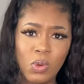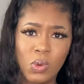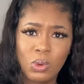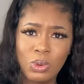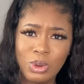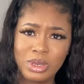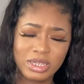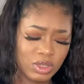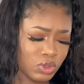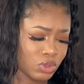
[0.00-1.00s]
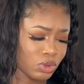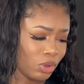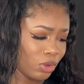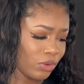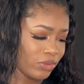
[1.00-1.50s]
Ooh, it's
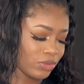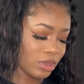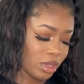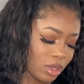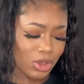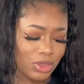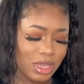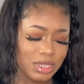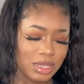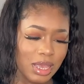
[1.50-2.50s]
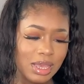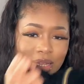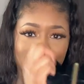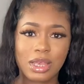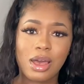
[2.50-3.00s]
soft. So this
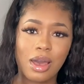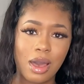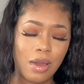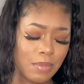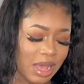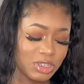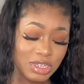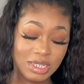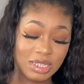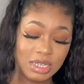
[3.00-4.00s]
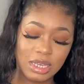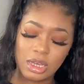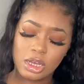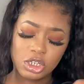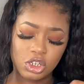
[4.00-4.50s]
is, as you can
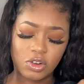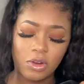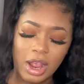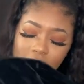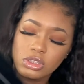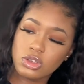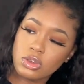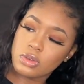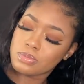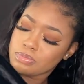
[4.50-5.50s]
see, a tracksuit.